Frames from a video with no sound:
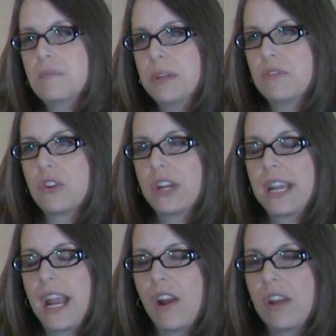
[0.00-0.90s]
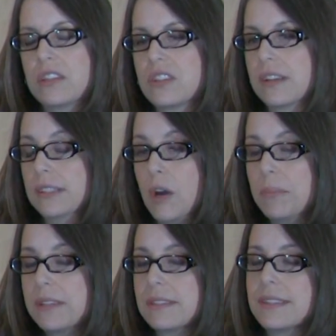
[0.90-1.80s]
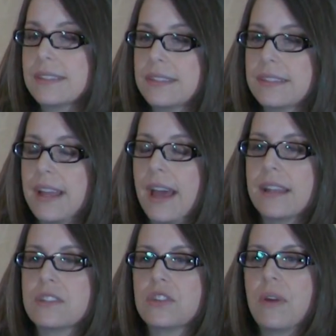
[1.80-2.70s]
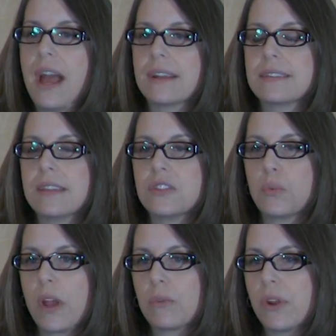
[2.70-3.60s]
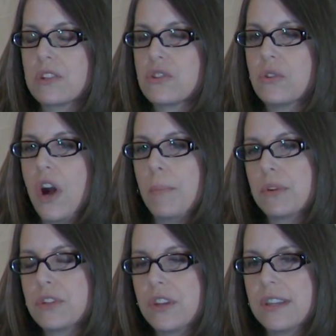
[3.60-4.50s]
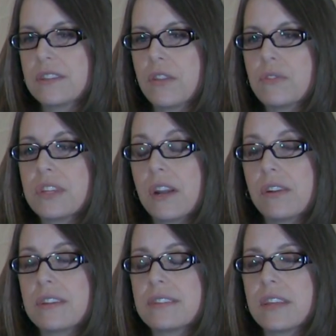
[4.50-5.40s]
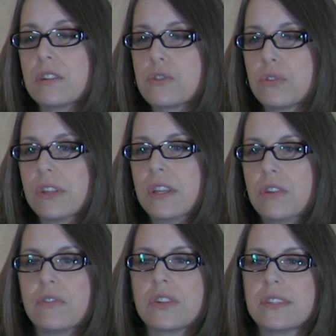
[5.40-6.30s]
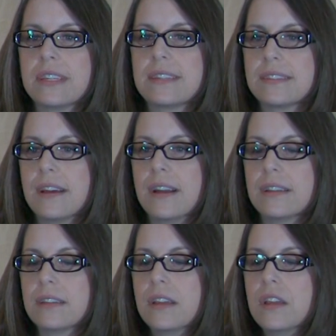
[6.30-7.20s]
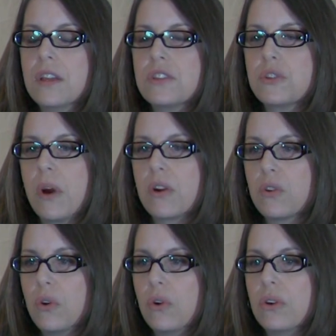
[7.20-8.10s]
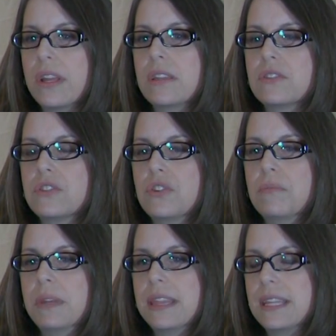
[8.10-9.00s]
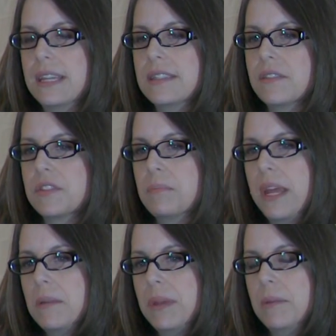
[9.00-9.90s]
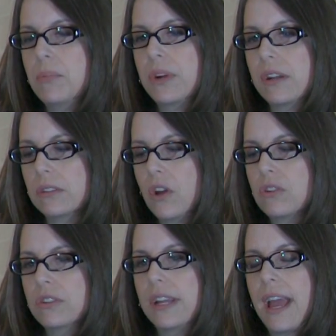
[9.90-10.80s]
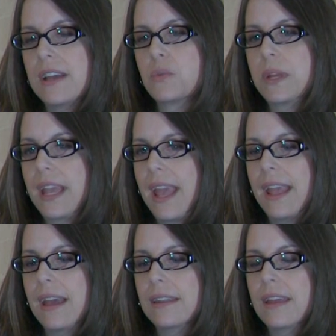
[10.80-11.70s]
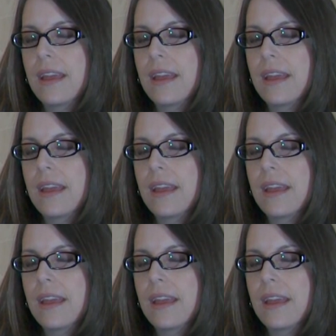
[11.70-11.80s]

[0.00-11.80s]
and Beavercreek area to Columbus, to Cincinnati, to access the recreational opportunities in those areas that are truly universally designed. So our goal is to meet the needs of as many people here locally as we can,